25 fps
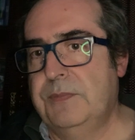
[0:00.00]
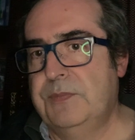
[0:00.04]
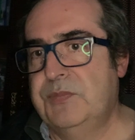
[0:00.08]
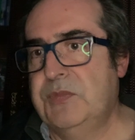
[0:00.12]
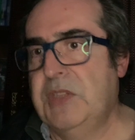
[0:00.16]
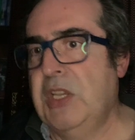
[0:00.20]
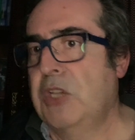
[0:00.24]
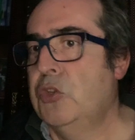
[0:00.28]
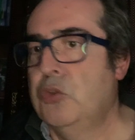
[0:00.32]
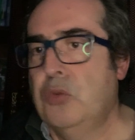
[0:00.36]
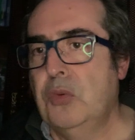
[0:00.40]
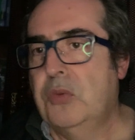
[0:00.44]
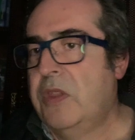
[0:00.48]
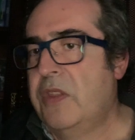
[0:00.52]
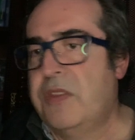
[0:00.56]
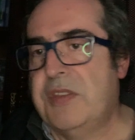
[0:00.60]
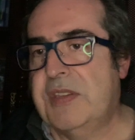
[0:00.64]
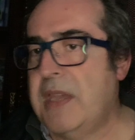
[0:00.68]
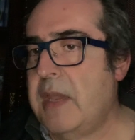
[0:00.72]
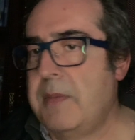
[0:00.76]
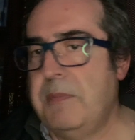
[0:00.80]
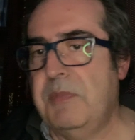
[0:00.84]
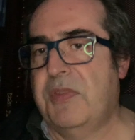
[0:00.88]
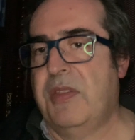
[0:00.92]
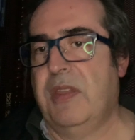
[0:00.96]
They do the
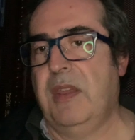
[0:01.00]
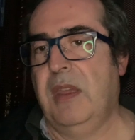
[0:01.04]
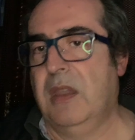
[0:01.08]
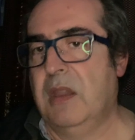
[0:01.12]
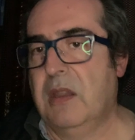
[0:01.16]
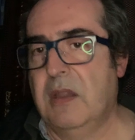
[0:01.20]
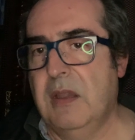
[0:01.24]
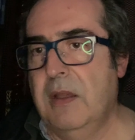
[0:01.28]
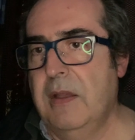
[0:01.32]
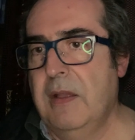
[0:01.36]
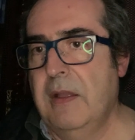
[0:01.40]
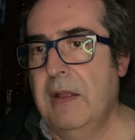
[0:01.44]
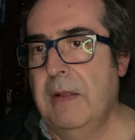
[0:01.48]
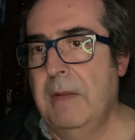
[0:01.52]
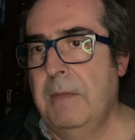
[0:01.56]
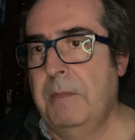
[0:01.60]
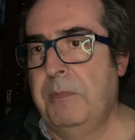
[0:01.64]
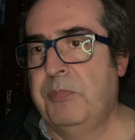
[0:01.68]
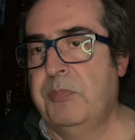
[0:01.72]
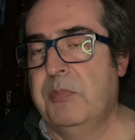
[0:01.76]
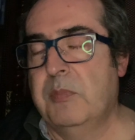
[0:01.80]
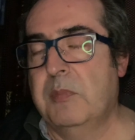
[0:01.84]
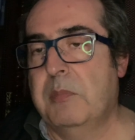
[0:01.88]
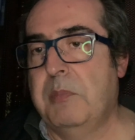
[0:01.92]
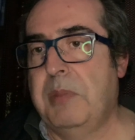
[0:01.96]
same thing,
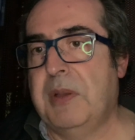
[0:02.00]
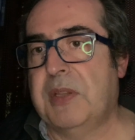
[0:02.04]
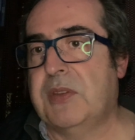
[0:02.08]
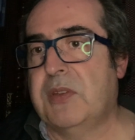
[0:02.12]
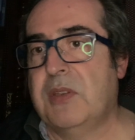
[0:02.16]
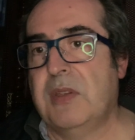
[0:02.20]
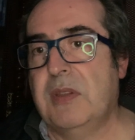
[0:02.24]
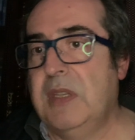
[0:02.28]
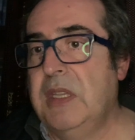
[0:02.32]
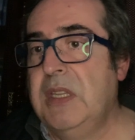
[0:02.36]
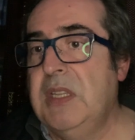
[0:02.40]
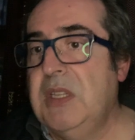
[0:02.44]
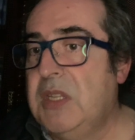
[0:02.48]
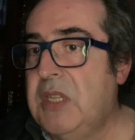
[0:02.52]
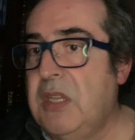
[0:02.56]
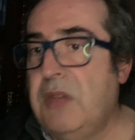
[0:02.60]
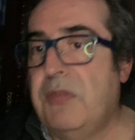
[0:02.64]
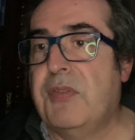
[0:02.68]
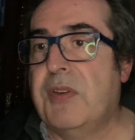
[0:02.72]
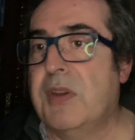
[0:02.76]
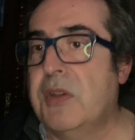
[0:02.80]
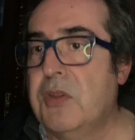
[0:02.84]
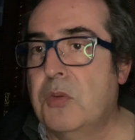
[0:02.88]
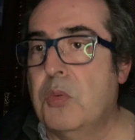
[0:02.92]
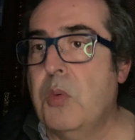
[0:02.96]
but in
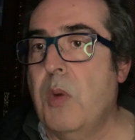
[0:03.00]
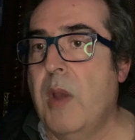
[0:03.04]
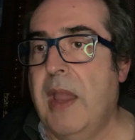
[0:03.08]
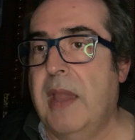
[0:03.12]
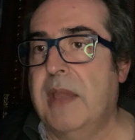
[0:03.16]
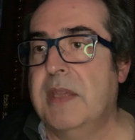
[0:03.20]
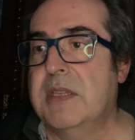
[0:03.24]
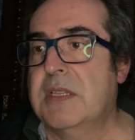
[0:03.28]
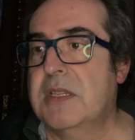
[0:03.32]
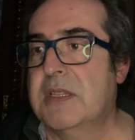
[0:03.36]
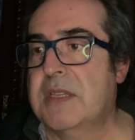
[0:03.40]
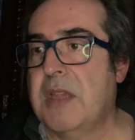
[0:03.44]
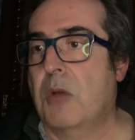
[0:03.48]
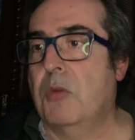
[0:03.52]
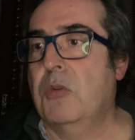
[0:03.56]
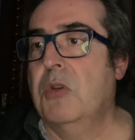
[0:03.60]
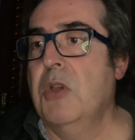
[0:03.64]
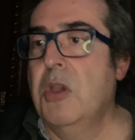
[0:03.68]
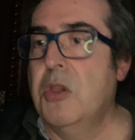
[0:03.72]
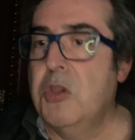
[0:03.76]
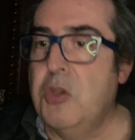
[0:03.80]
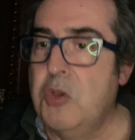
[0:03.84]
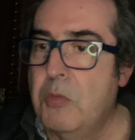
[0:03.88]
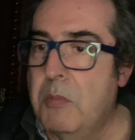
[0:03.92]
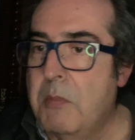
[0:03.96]
different ways. So
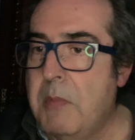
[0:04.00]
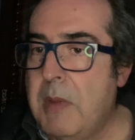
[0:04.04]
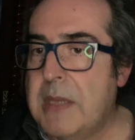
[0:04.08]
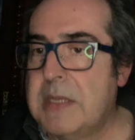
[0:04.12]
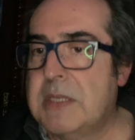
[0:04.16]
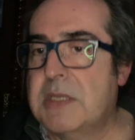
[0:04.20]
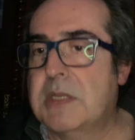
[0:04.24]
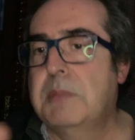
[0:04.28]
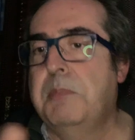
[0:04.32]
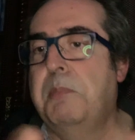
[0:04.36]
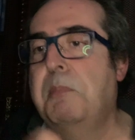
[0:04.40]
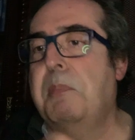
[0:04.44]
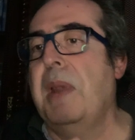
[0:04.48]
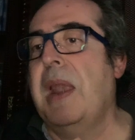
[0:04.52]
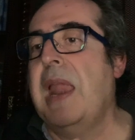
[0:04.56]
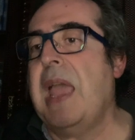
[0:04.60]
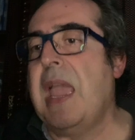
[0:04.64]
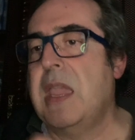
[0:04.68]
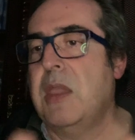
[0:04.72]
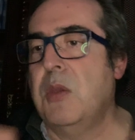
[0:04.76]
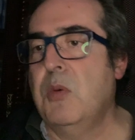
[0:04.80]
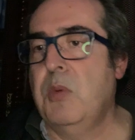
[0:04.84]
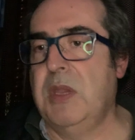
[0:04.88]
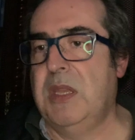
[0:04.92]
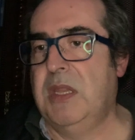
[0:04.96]
you must
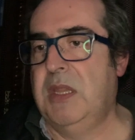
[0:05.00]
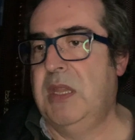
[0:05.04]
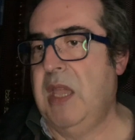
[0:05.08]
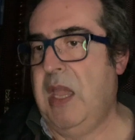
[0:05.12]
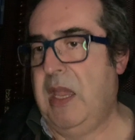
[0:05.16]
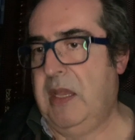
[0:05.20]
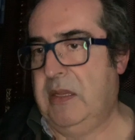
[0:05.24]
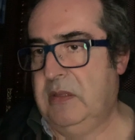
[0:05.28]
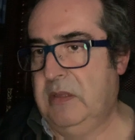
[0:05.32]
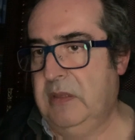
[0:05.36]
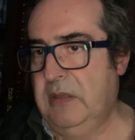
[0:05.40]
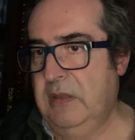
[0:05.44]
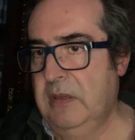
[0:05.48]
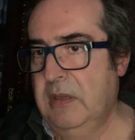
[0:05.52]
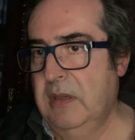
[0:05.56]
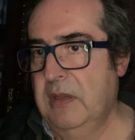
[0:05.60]
play with that.